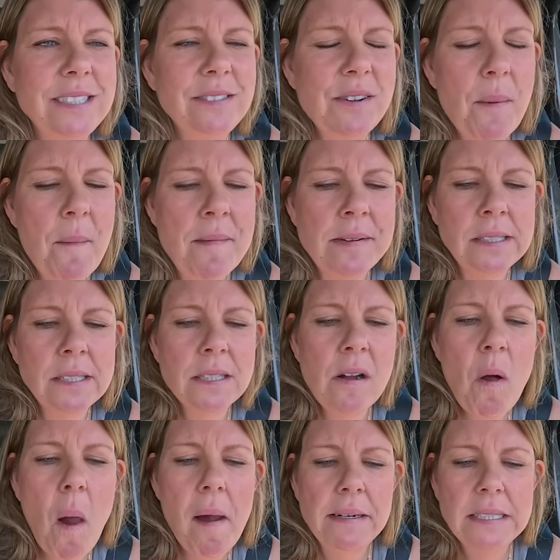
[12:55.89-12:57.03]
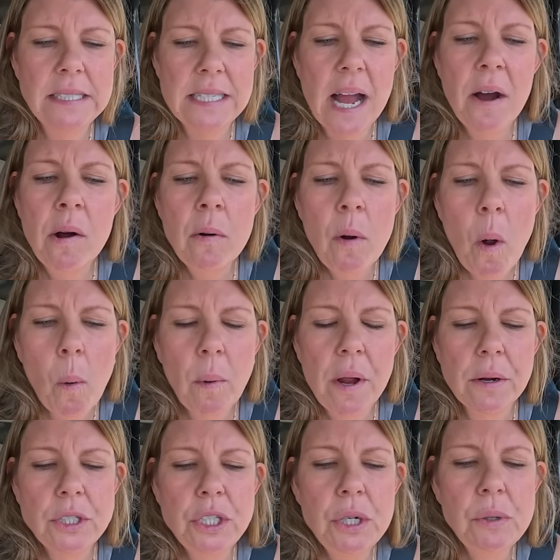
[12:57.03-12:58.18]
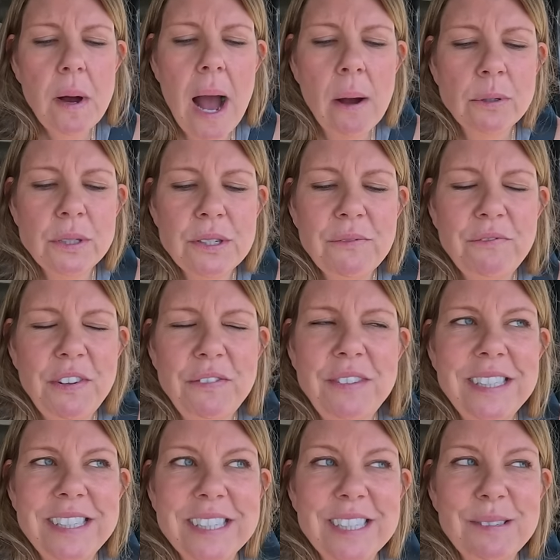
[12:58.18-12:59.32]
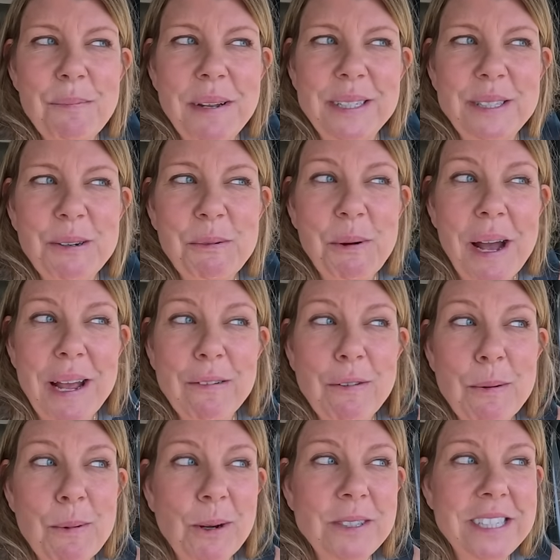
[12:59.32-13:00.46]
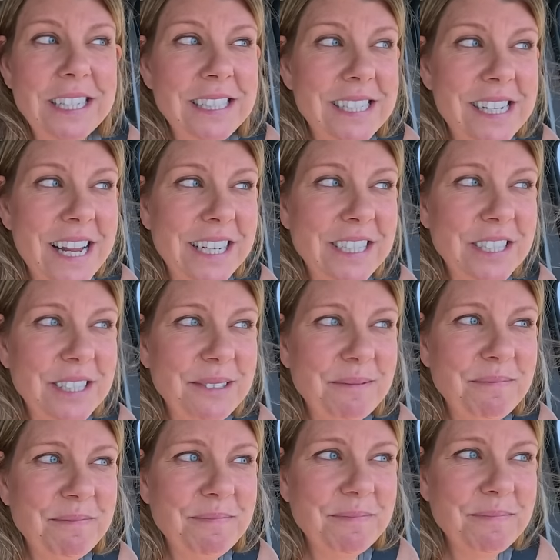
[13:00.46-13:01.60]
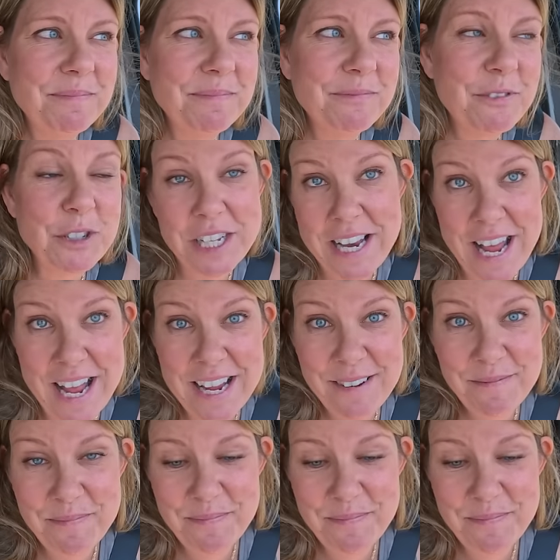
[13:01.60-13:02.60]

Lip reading: And now we are 2 hours and 56 minutes away from our destination for today